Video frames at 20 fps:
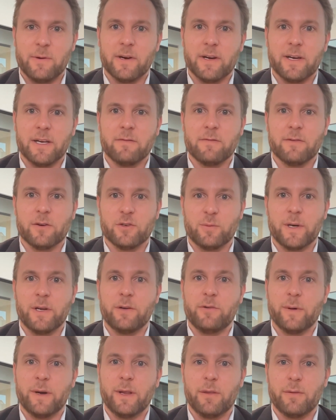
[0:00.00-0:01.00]
period for
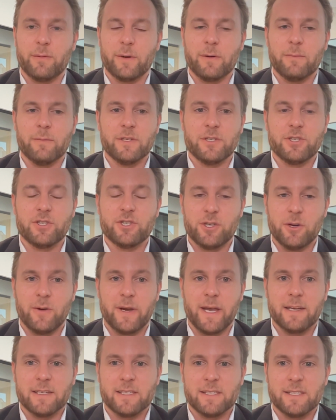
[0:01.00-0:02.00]
2023, which
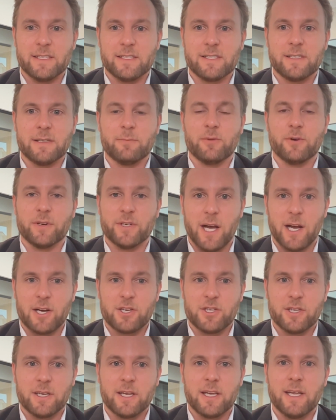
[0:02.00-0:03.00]
showcases
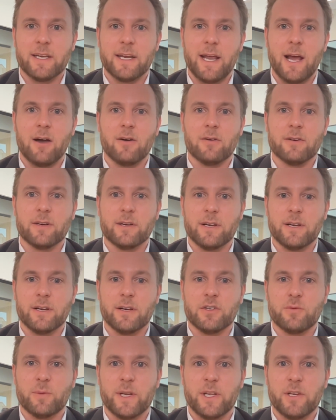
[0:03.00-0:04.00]
production in calendar year
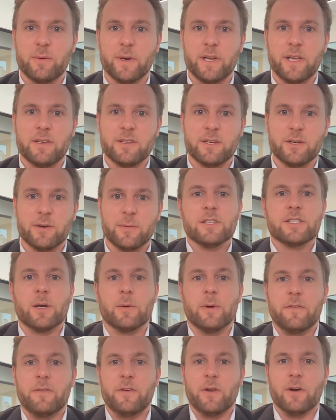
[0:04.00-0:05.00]
2022. So
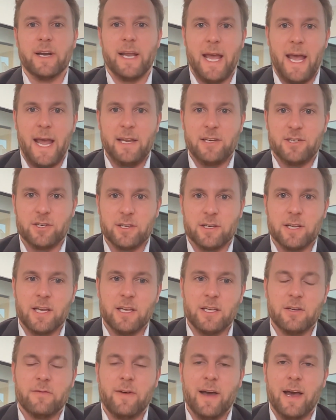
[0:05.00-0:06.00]
if you're an agent and
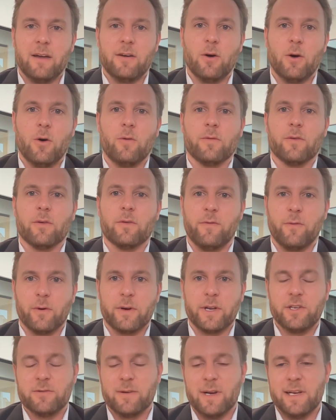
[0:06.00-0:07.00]
you've had over 40
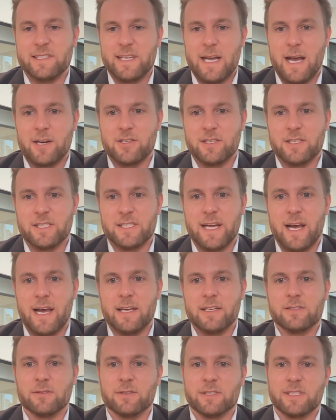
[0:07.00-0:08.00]
transaction
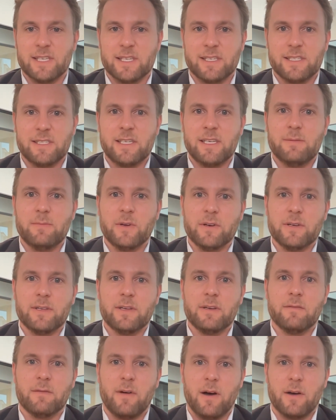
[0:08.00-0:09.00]
sides or 16 million
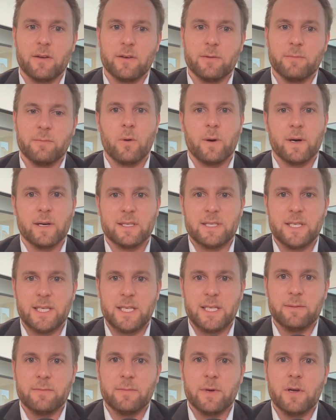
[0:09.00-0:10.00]
in volume, or a
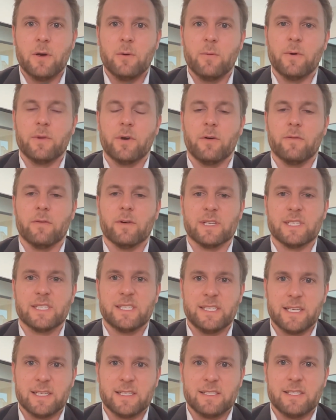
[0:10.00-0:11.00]
team with over
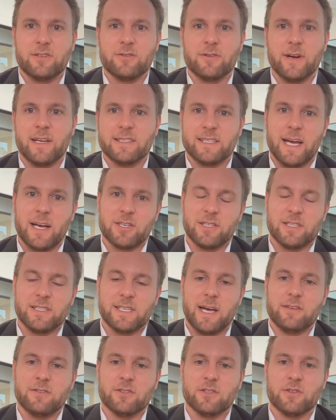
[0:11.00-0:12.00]
60 transaction
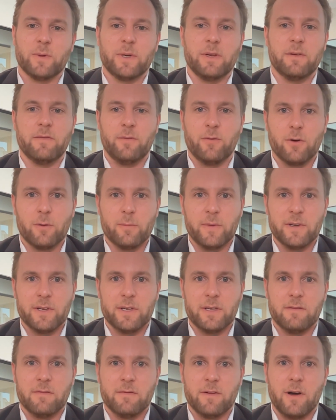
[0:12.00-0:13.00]
sides or 24 million
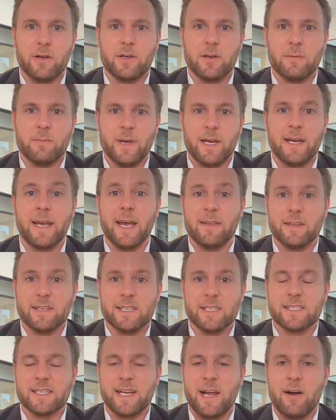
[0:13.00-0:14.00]
in volume, again, this
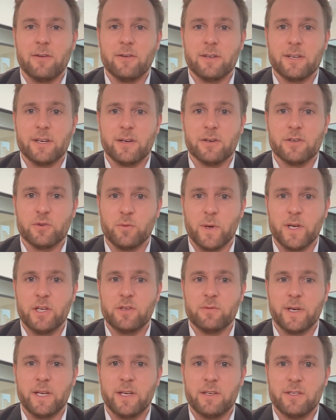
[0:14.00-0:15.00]
is calendar year
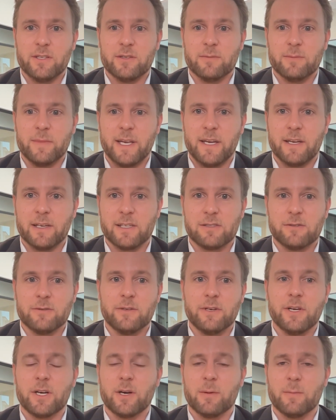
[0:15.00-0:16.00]
2022 and
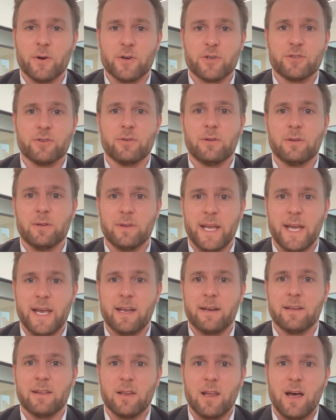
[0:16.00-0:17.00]
excluding commercial, land,
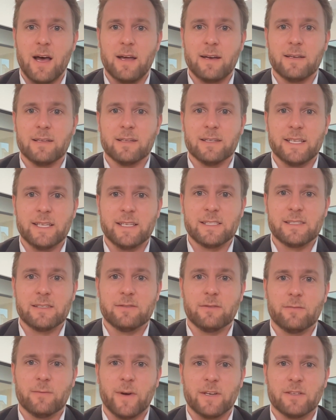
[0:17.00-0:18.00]
lot, lease,
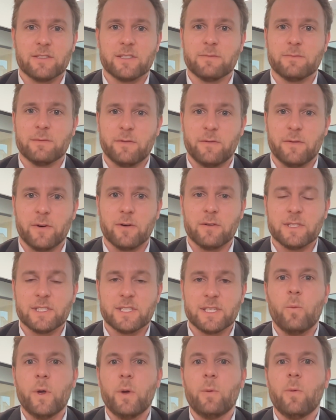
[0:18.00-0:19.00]
rentals, and referrals,
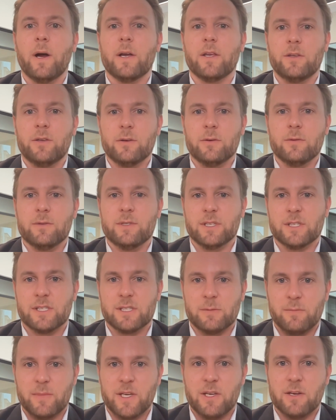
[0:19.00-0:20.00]
we want you to
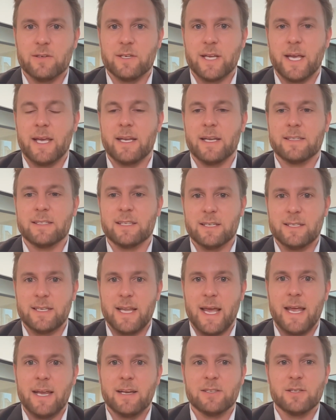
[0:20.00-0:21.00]
submit your data
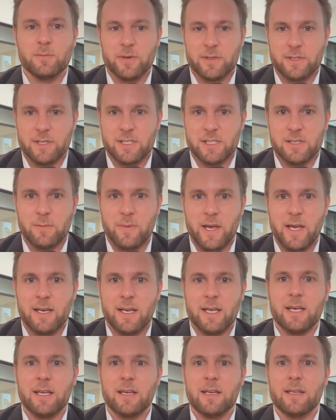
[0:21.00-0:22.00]
today to participate
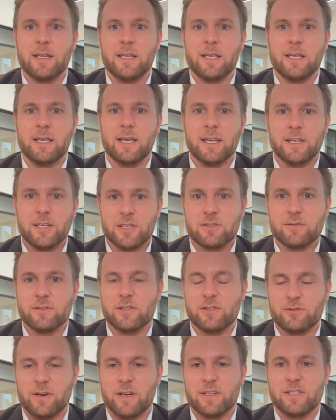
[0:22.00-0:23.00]
in the industry's
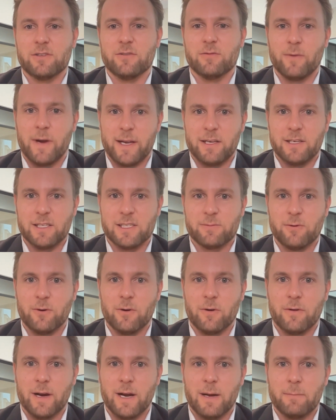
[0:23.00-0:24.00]
trusted rankings
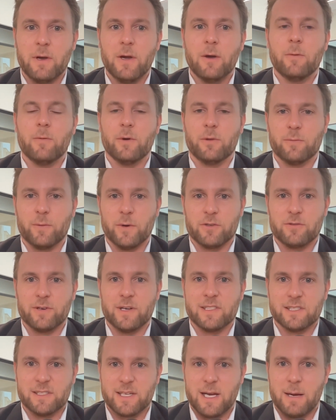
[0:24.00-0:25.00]
program with RealTrends
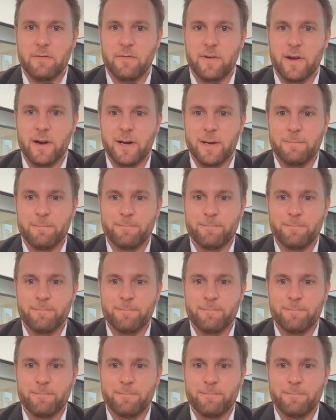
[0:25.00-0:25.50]
and Tom Ferry.